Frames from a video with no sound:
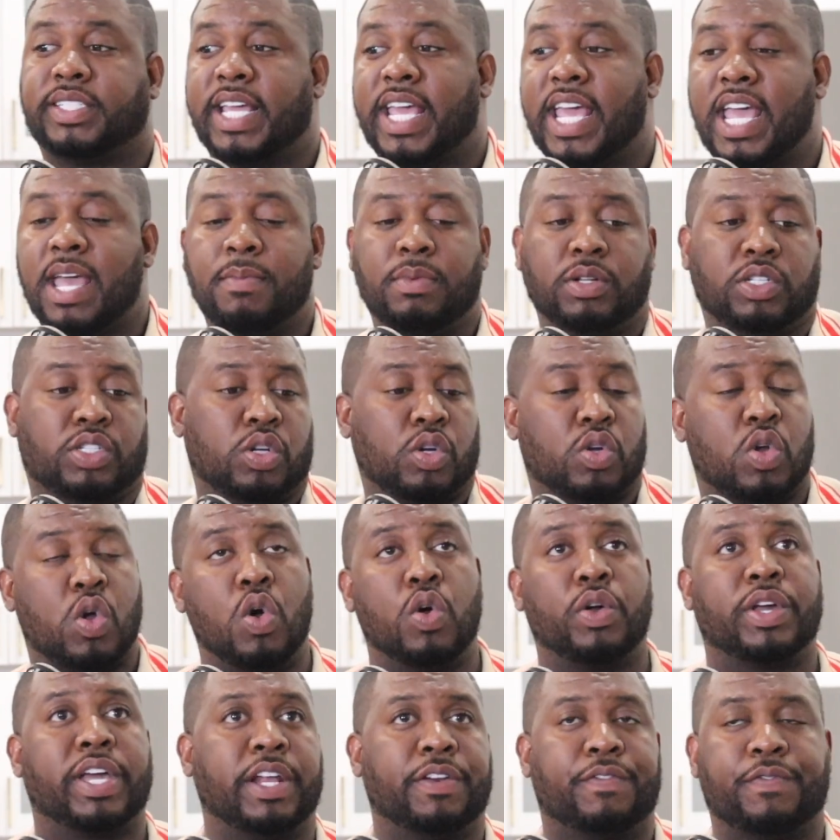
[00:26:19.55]
So I was
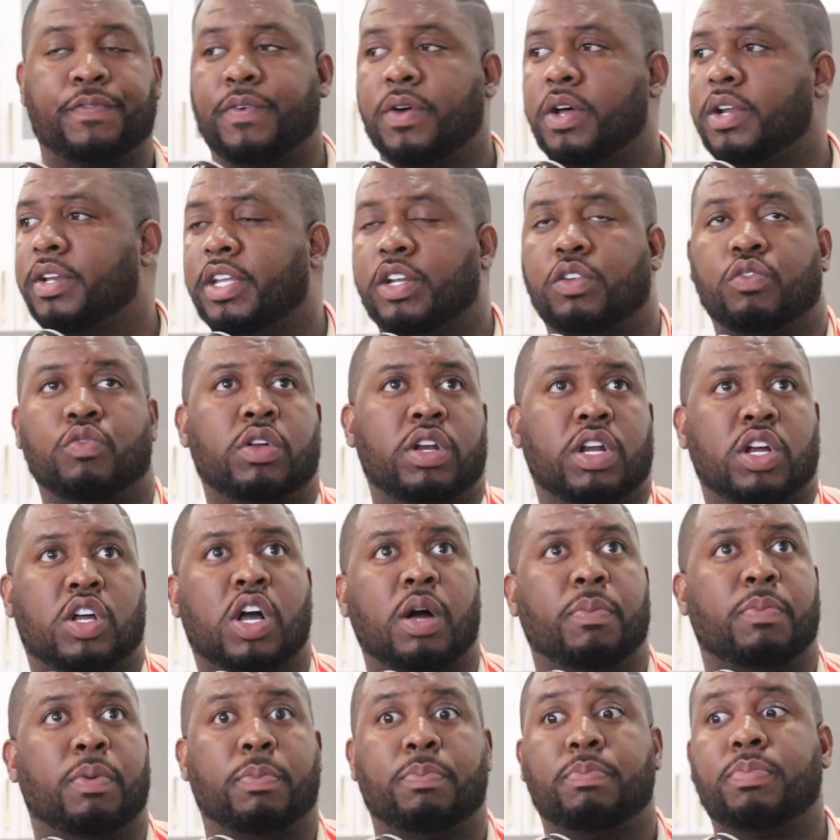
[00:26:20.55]
able to go get
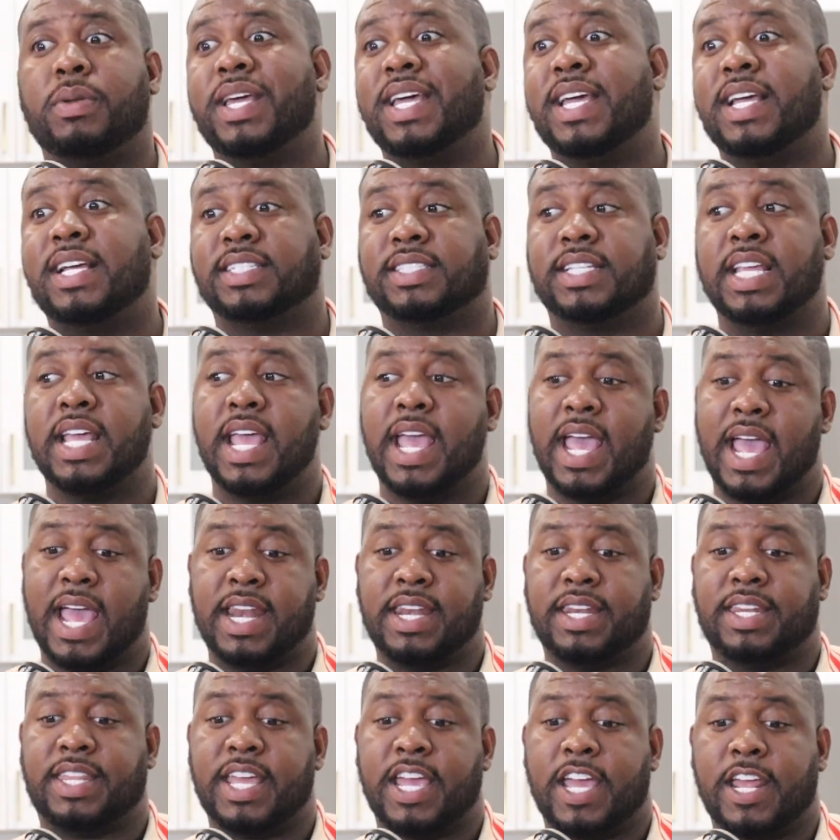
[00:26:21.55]
funding, run a couple
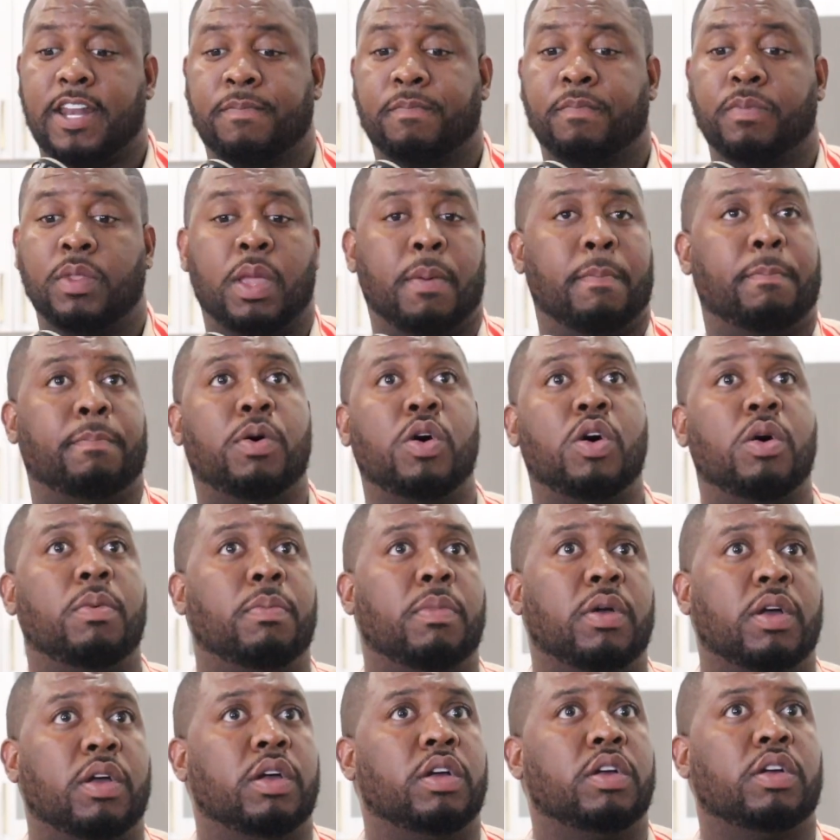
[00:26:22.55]
plays, and then,
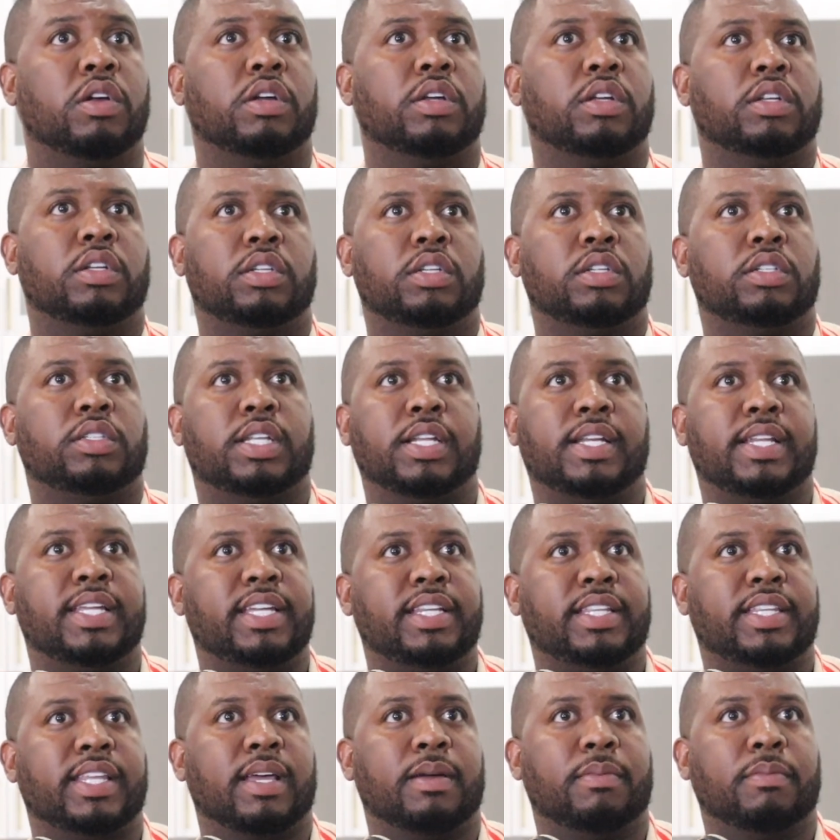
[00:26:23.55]
boom,
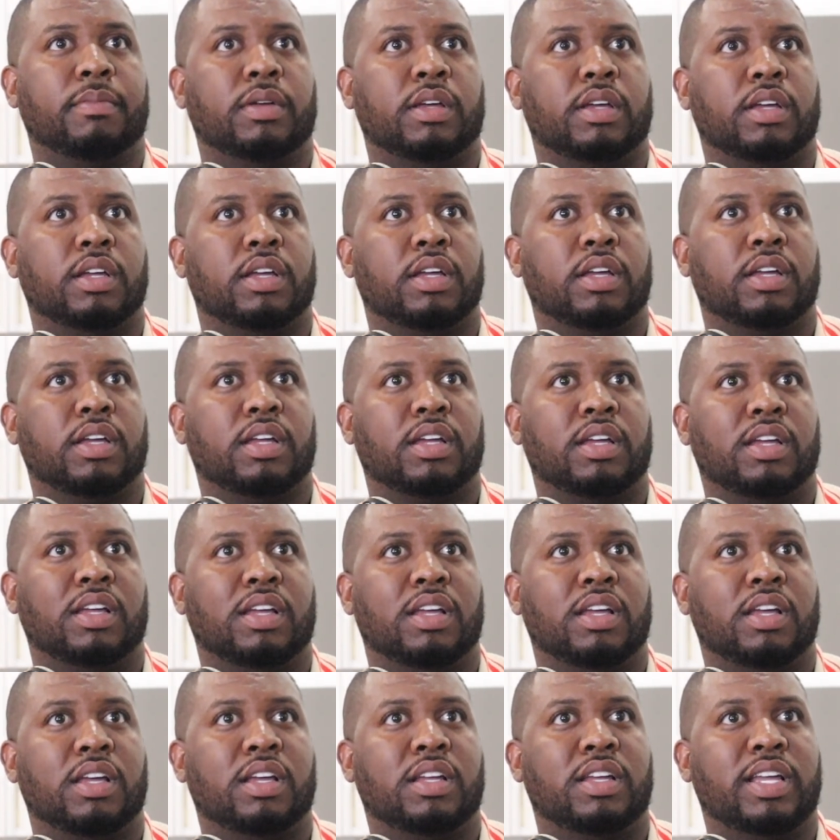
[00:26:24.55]
delete them.
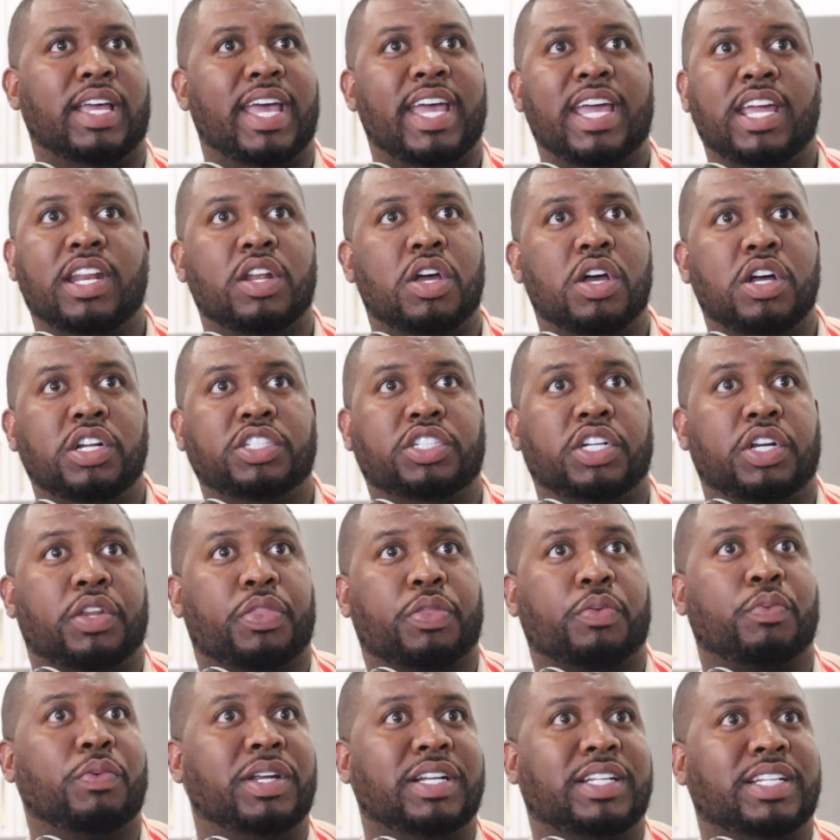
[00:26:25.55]

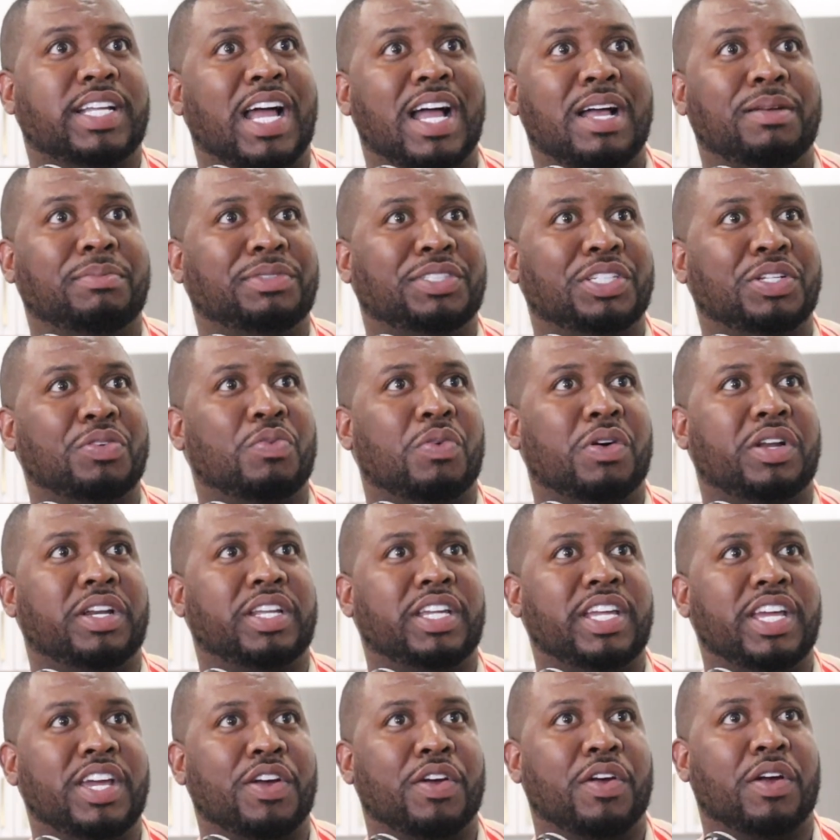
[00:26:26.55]
803
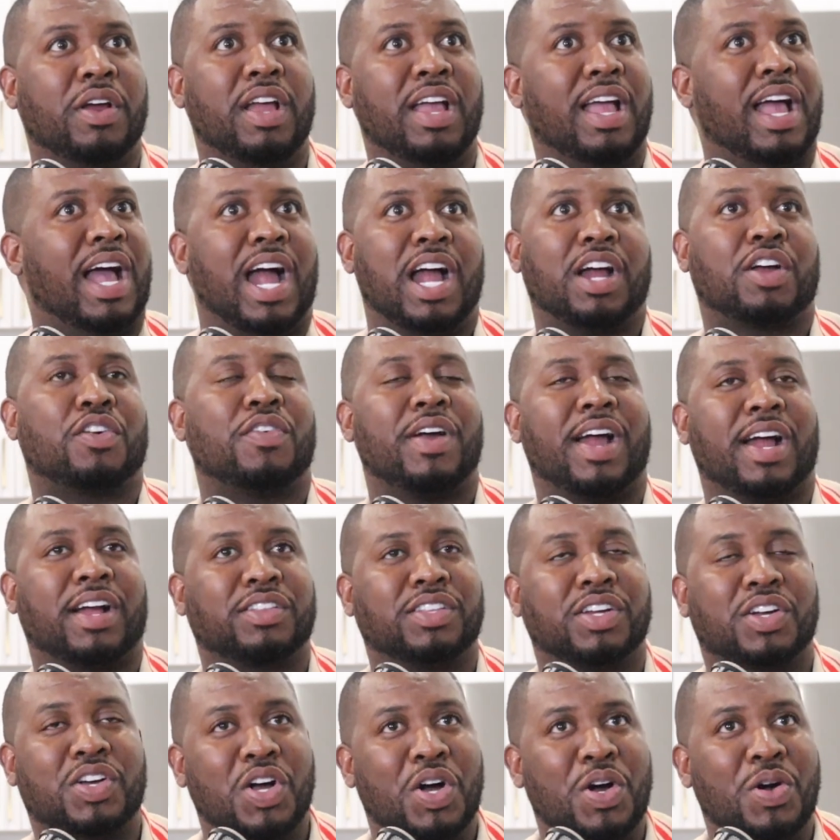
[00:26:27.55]
times in 1 year,
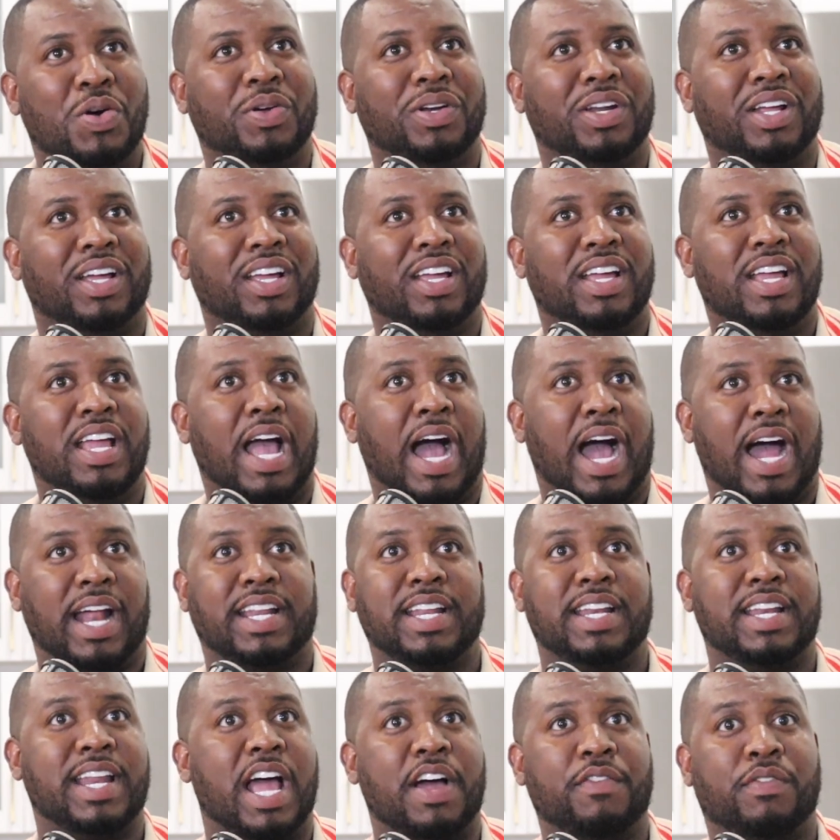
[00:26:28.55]
I cracked the code.
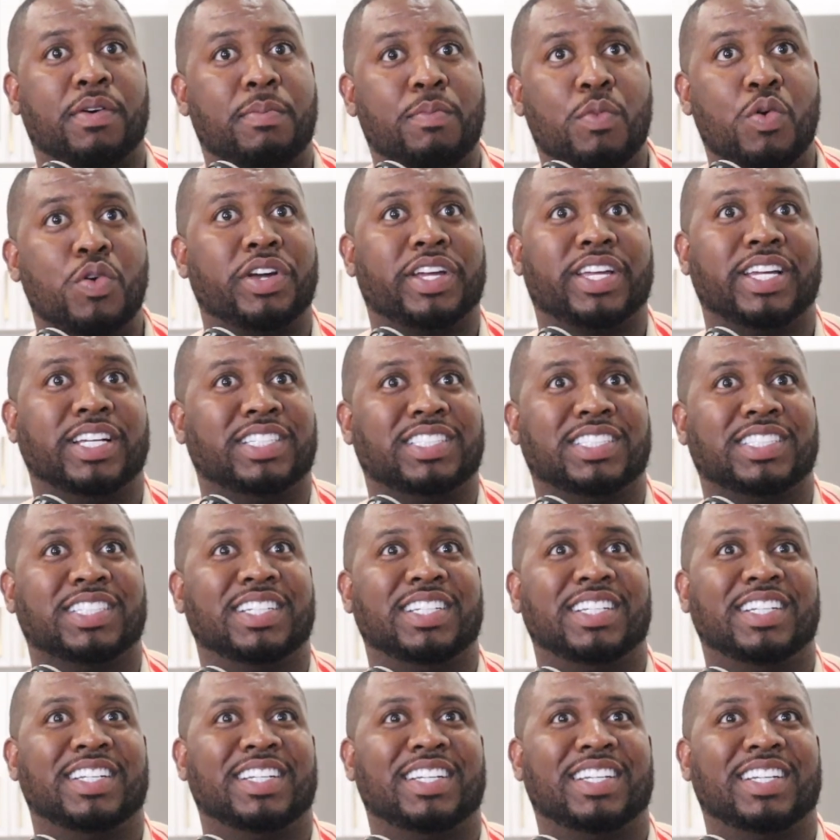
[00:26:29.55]
I didn't have a
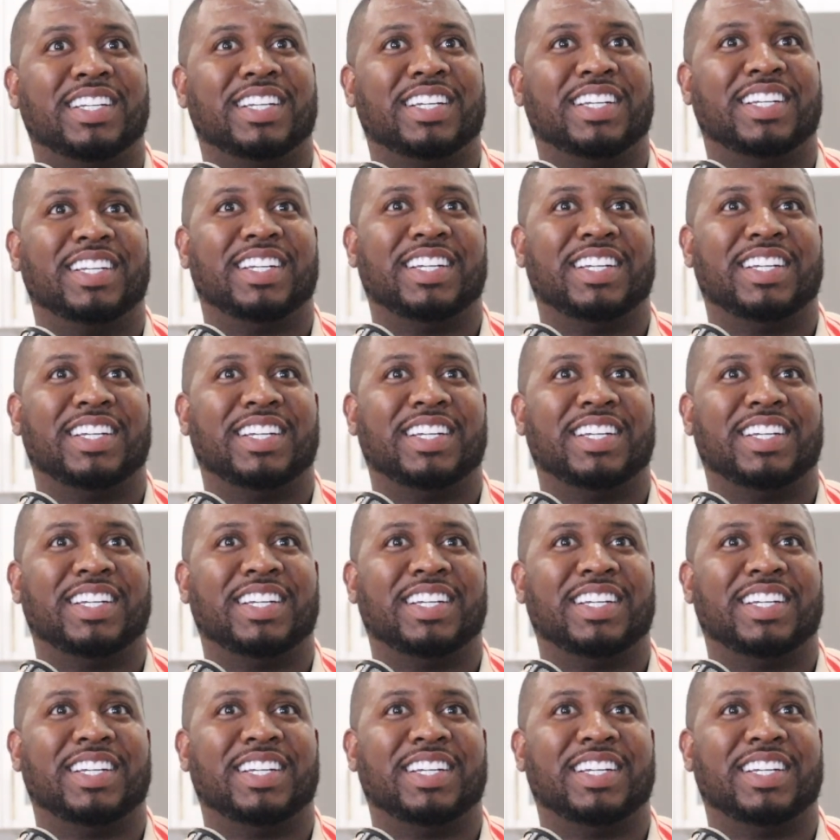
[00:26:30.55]
mortgage.